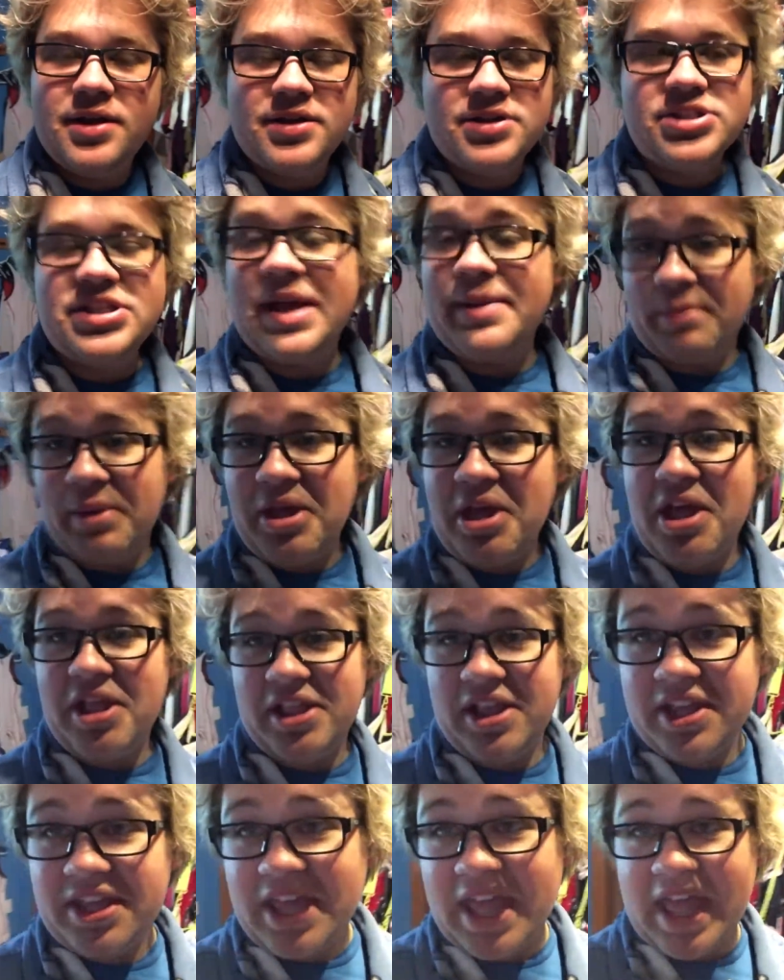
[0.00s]

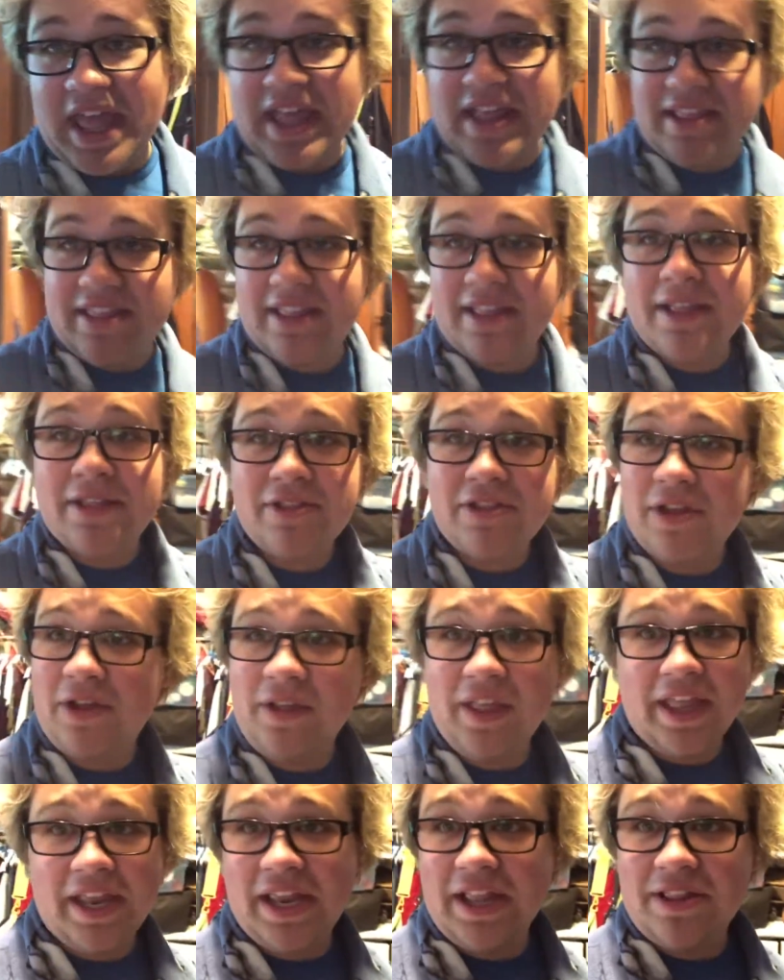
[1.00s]
Shopaholic, guys,
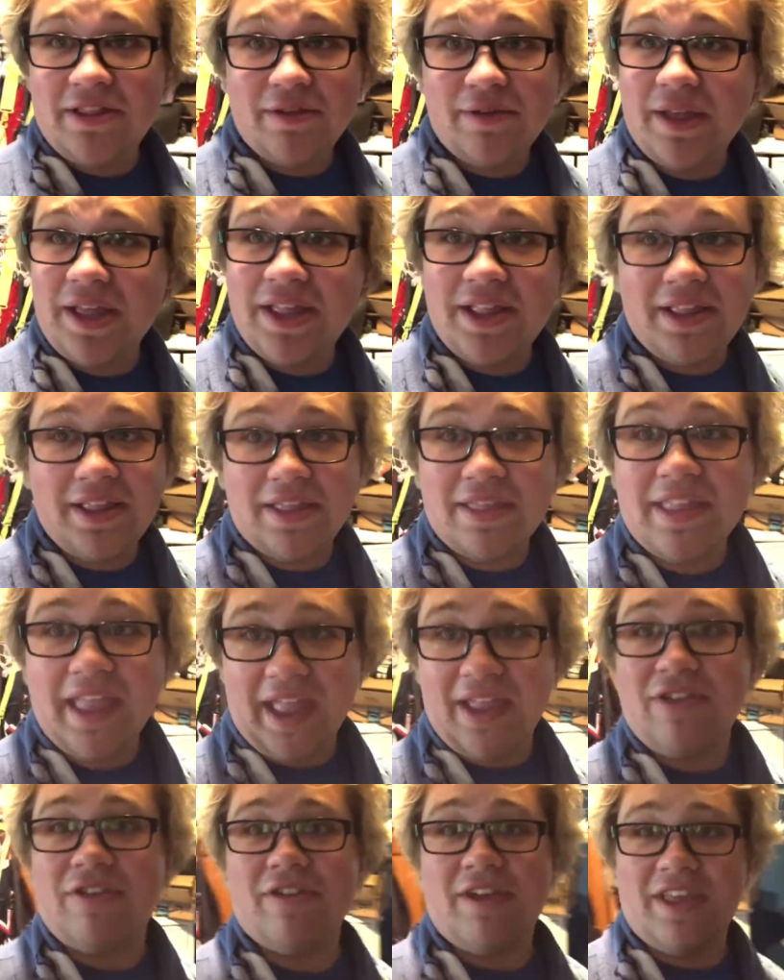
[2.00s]
don't get into it. It's
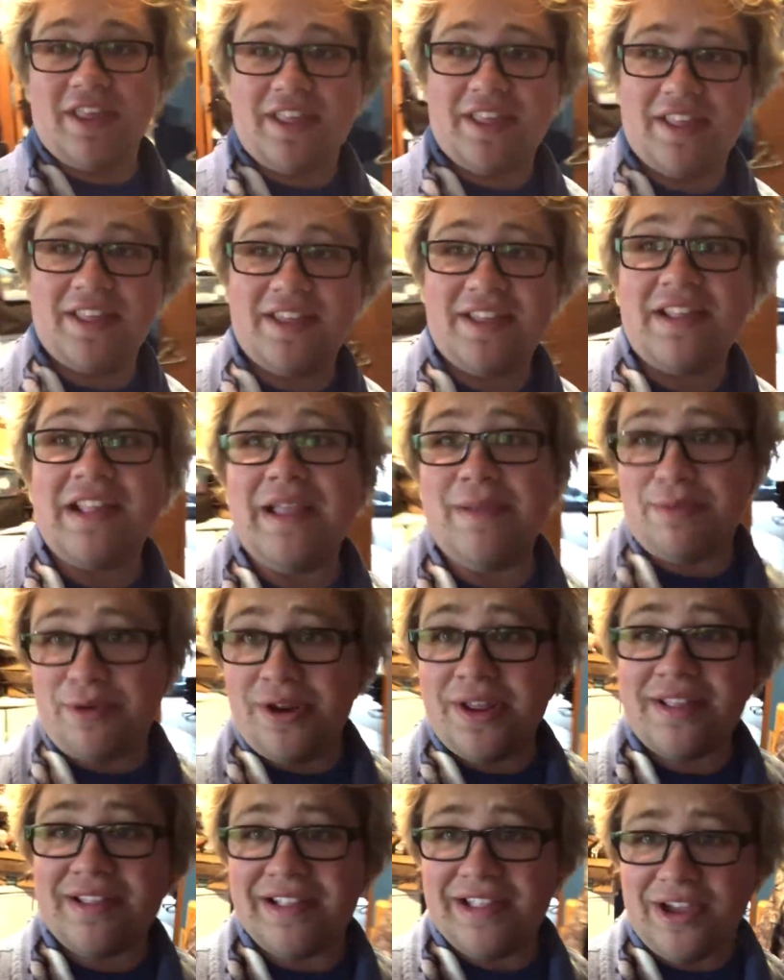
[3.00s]
dangerous,
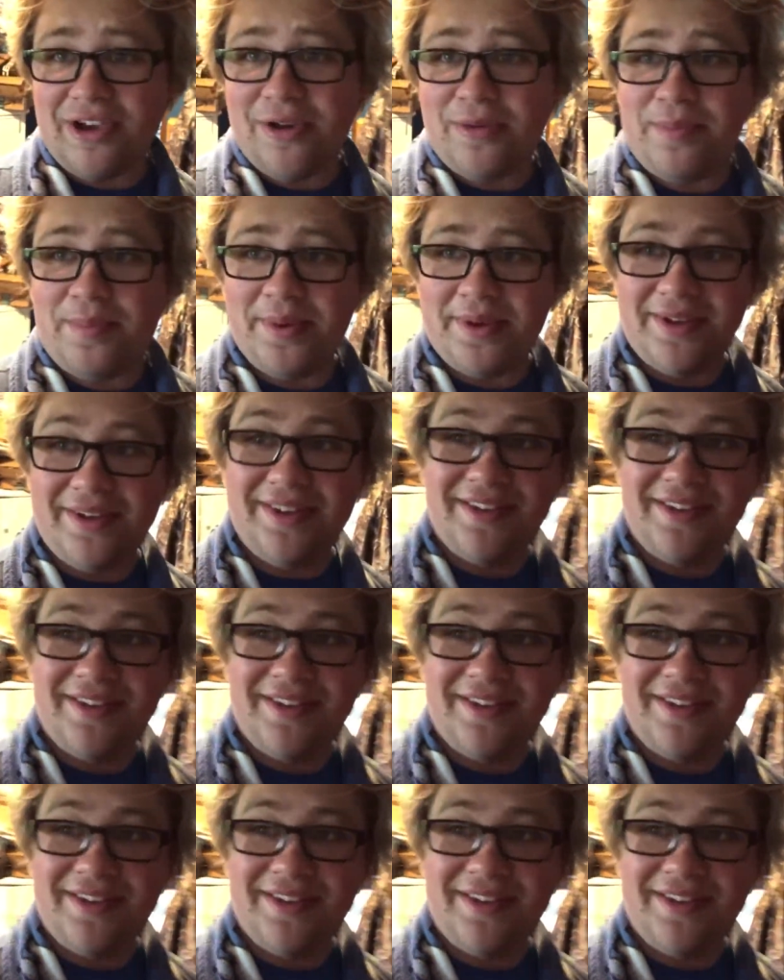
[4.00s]
slippery slope.